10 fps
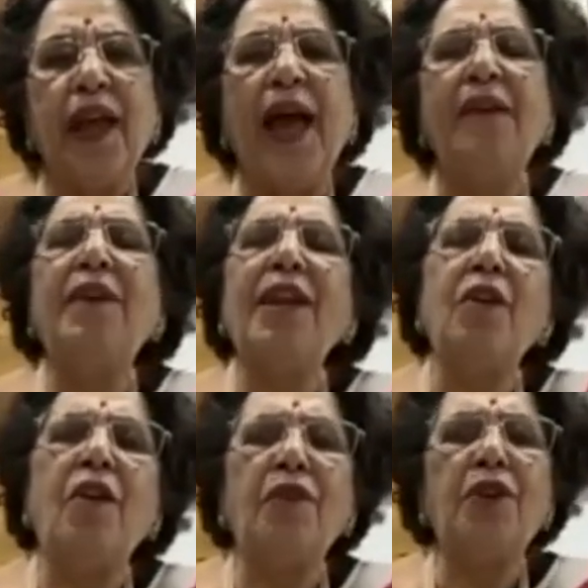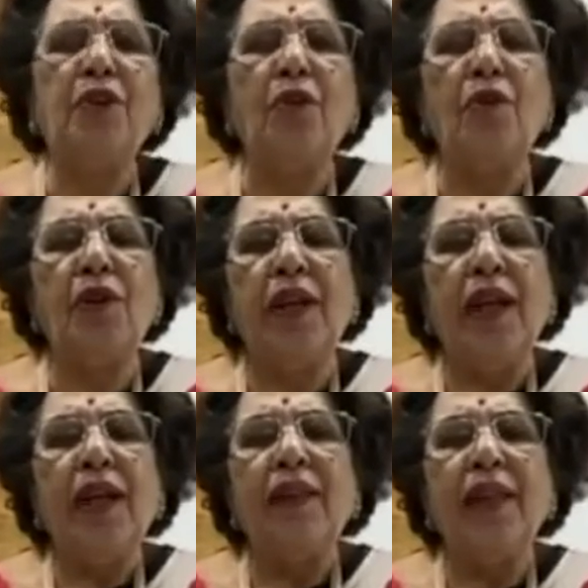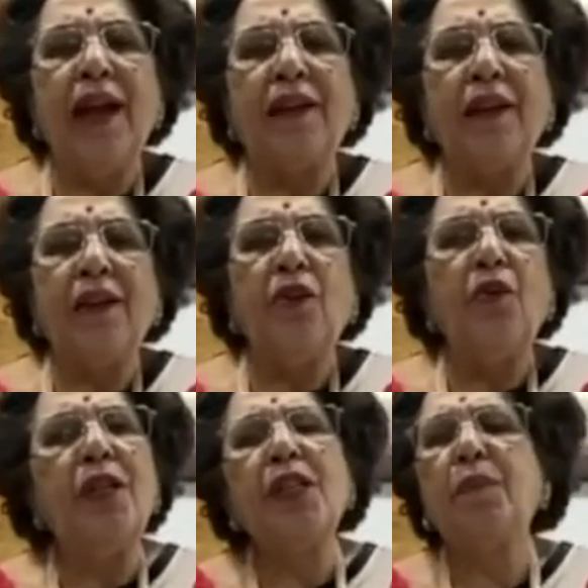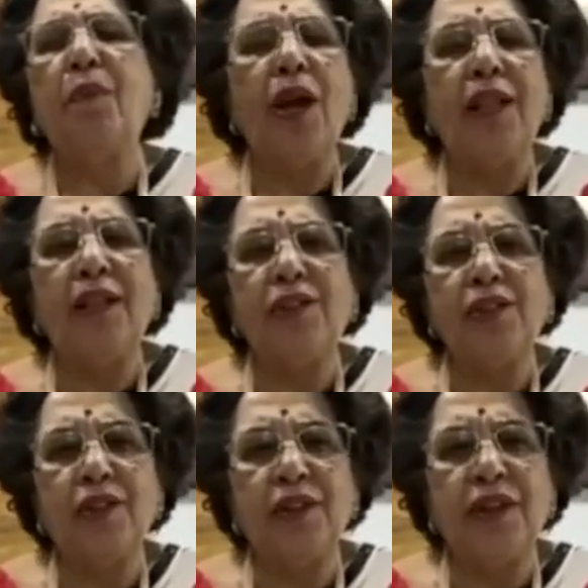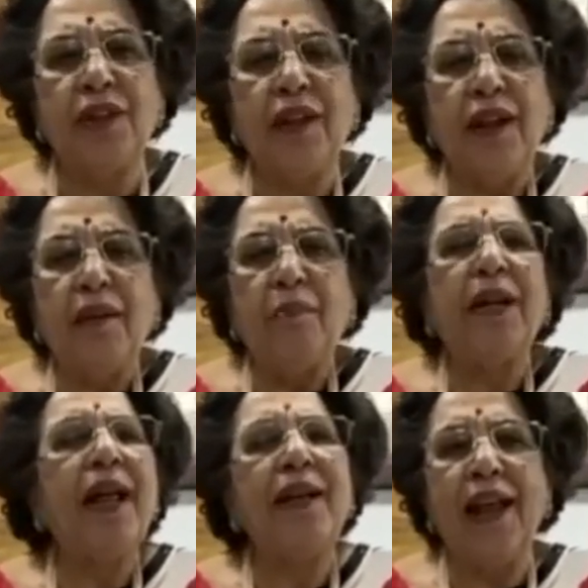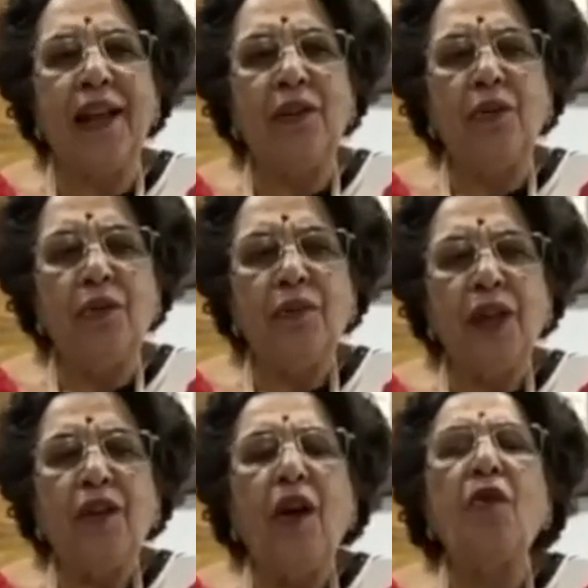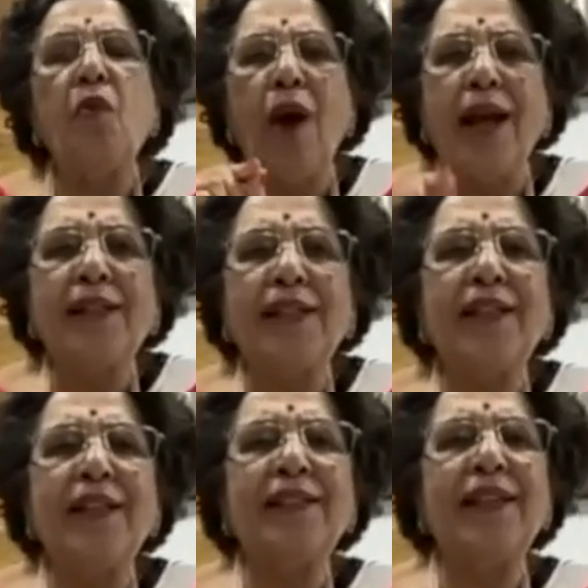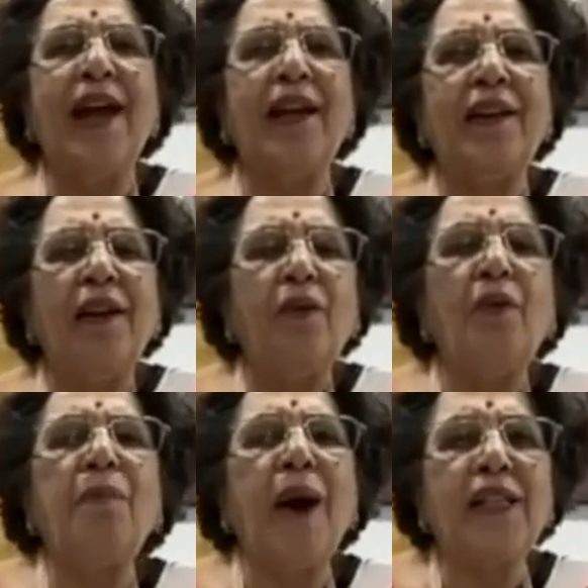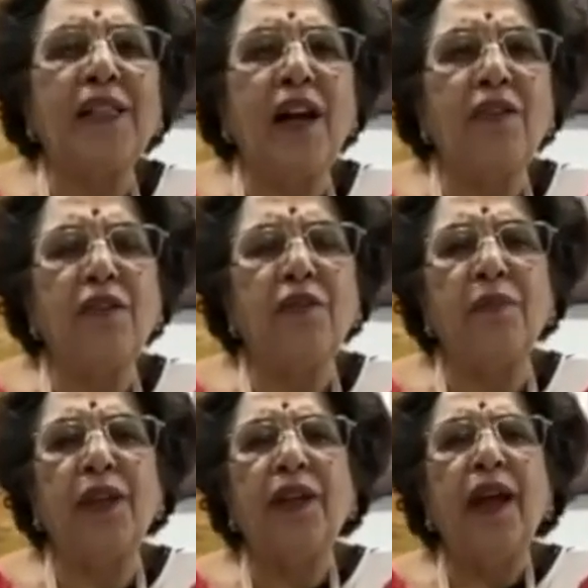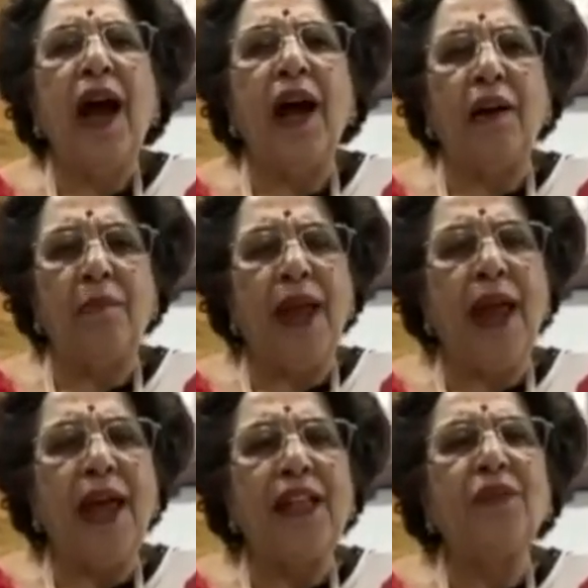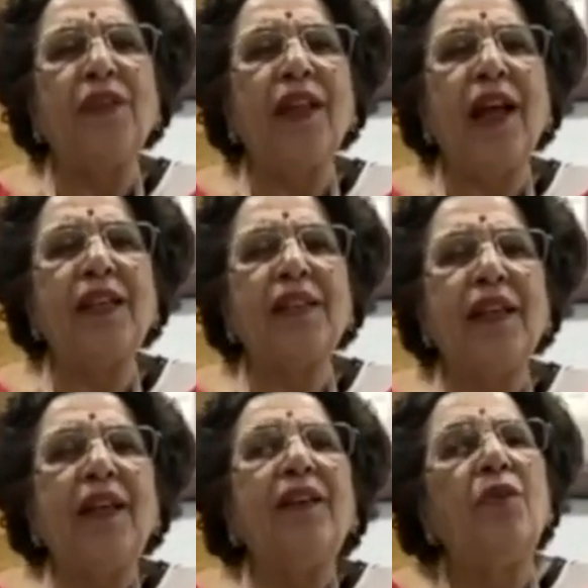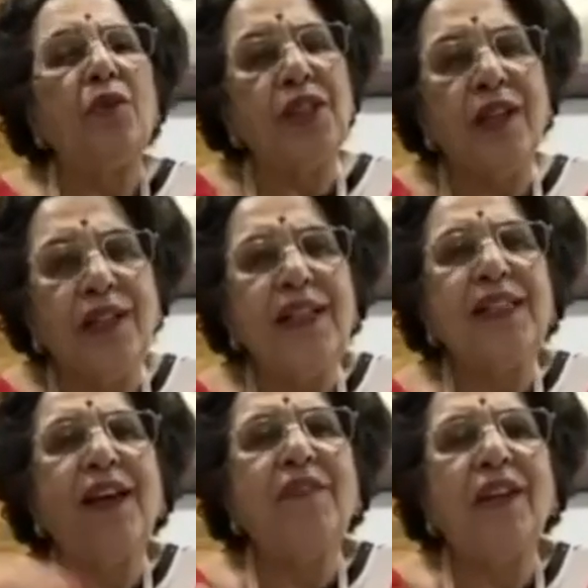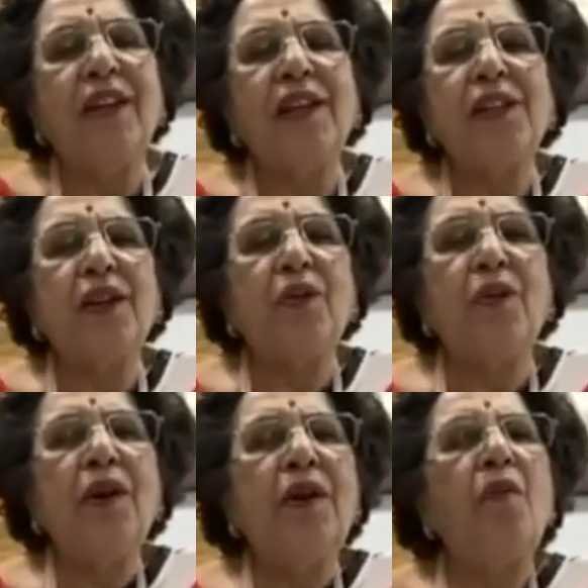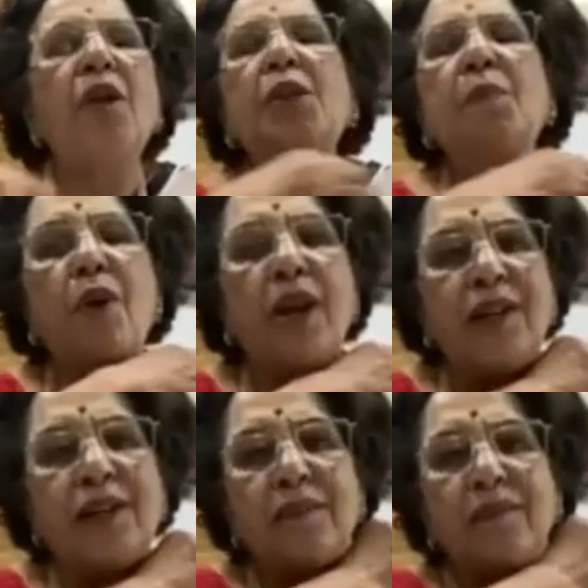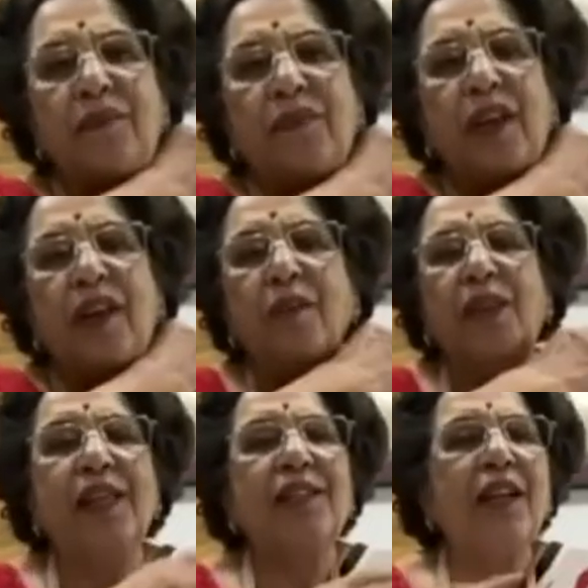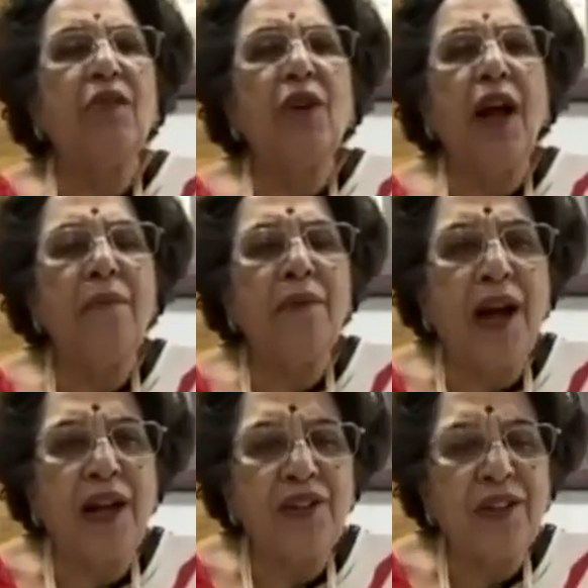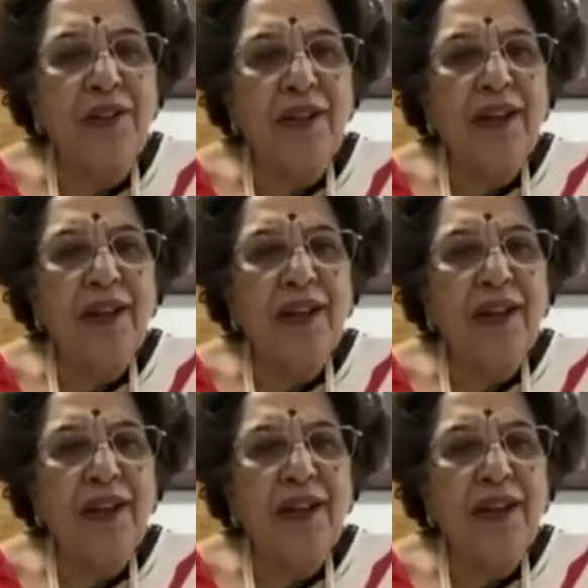I am very often told that you will spoil the children. But I tell you, not one single child who passed out of me, my hands for those 37 years ago was spoiled. Whether it's Raghuram Rajan